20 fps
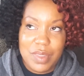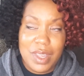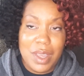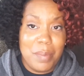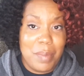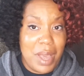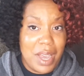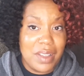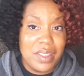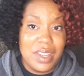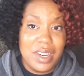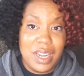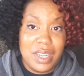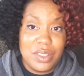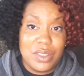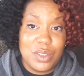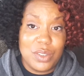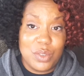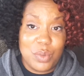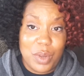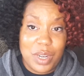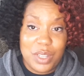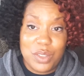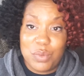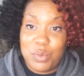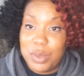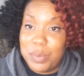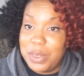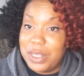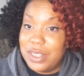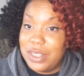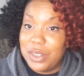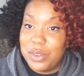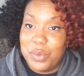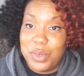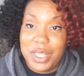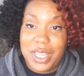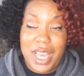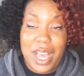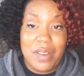And back in the 1920s, women didn't
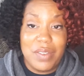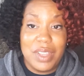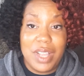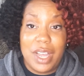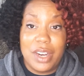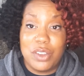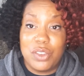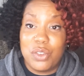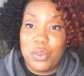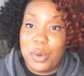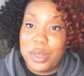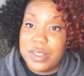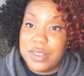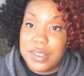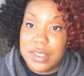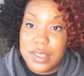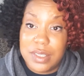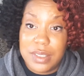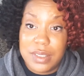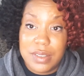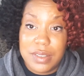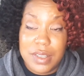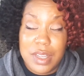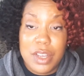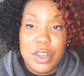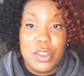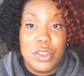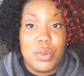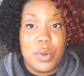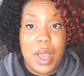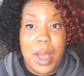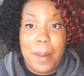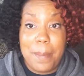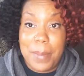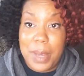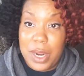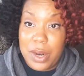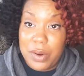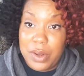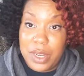really have a lot of choices. You got
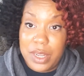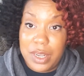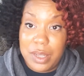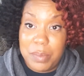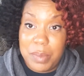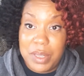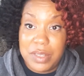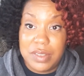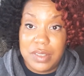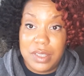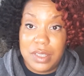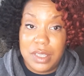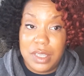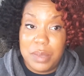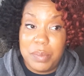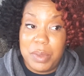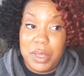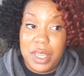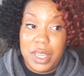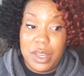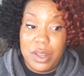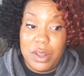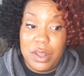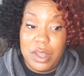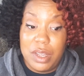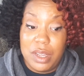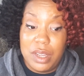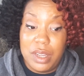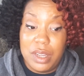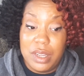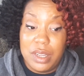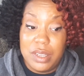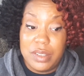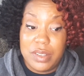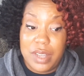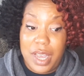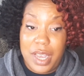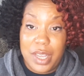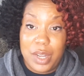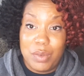married, and basically being a
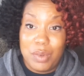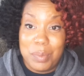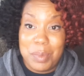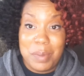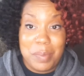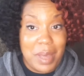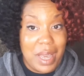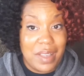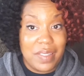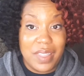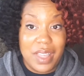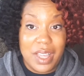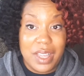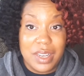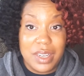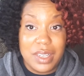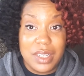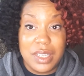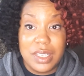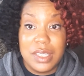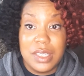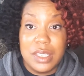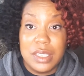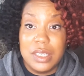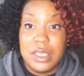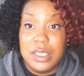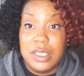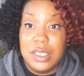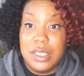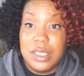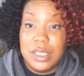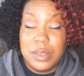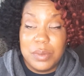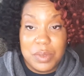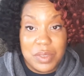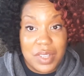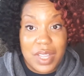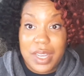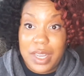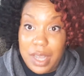Italian woman back then
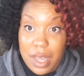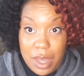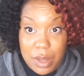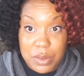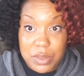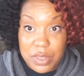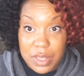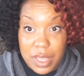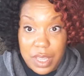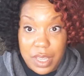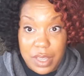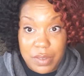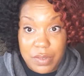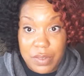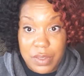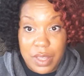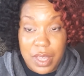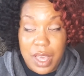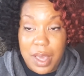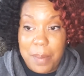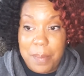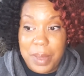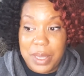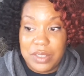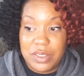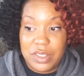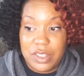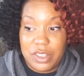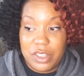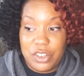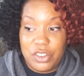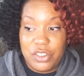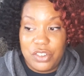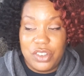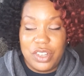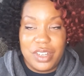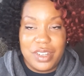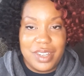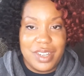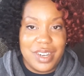was like a house slave. And basically,
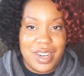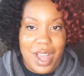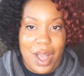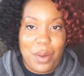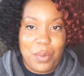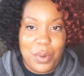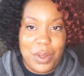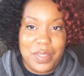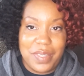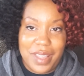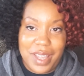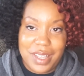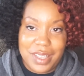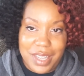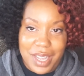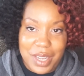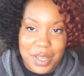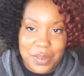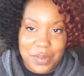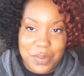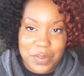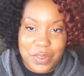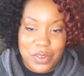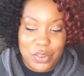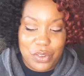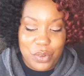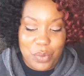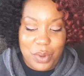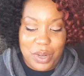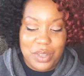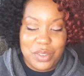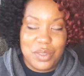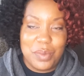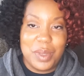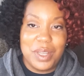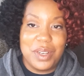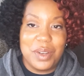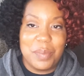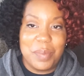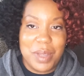she did not want that life. She wanted to be
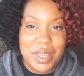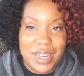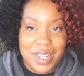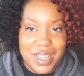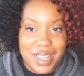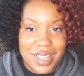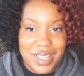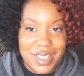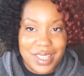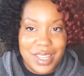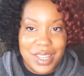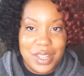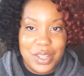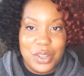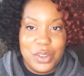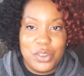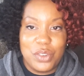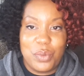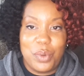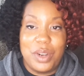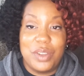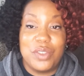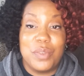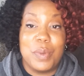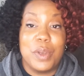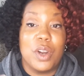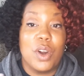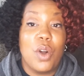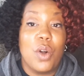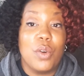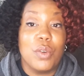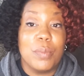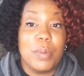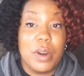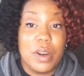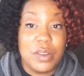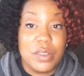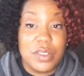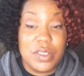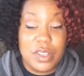independent. She wanted to be her own
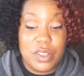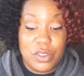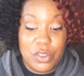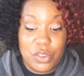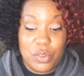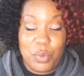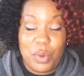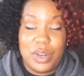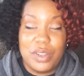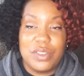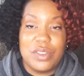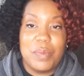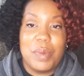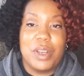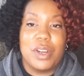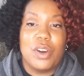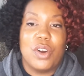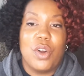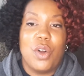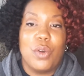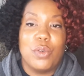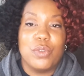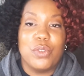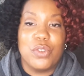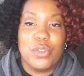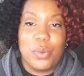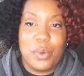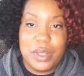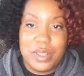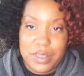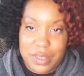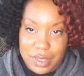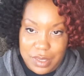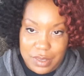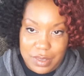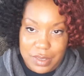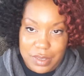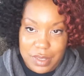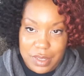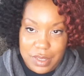person. She wanted to make her own
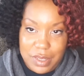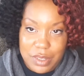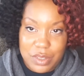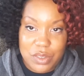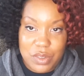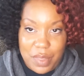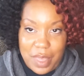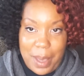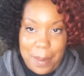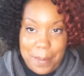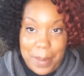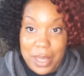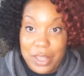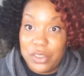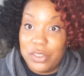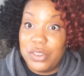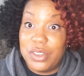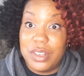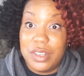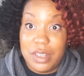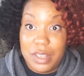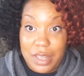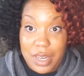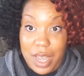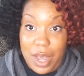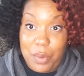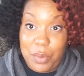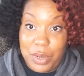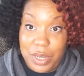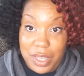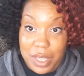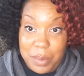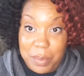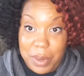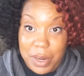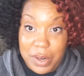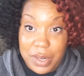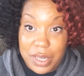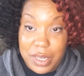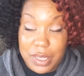choices. So that meant she did not want to get
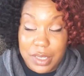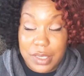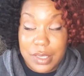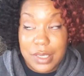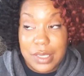married.